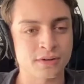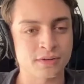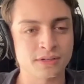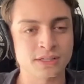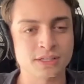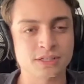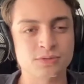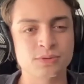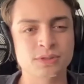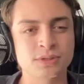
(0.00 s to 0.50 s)
and
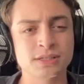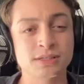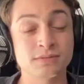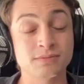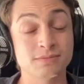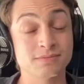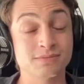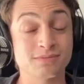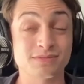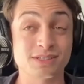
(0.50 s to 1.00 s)
it's really
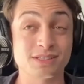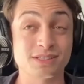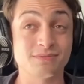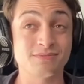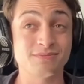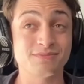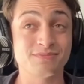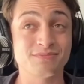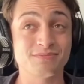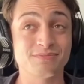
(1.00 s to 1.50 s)

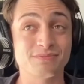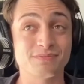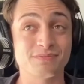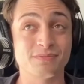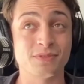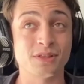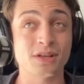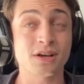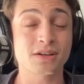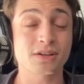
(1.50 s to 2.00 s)

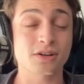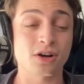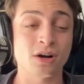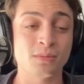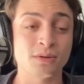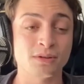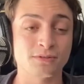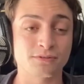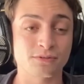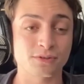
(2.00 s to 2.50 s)
not
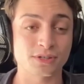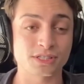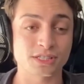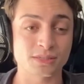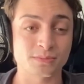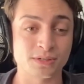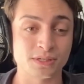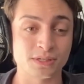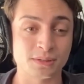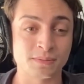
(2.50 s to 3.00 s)
common for us to
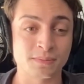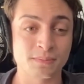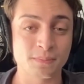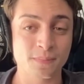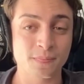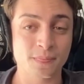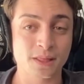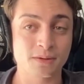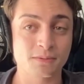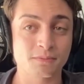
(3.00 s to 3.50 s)
be
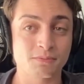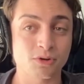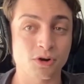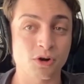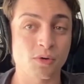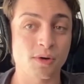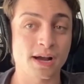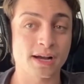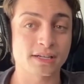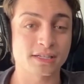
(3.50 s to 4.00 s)

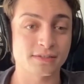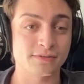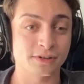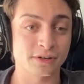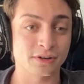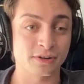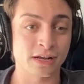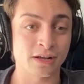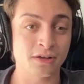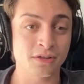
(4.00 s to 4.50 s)
proactive in
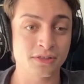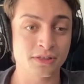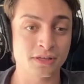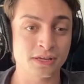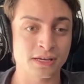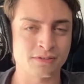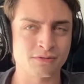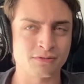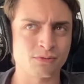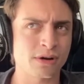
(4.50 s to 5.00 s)
our health,
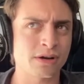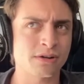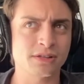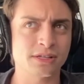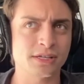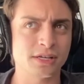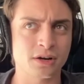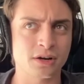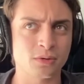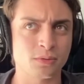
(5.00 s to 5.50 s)
and
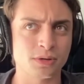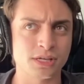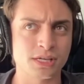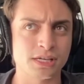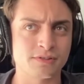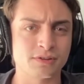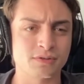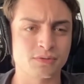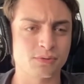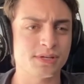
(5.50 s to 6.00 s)
rarely are we
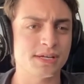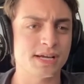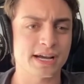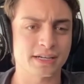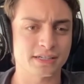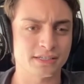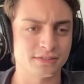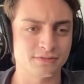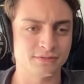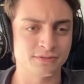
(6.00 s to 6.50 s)
even
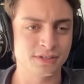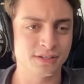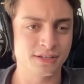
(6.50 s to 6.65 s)
reactive.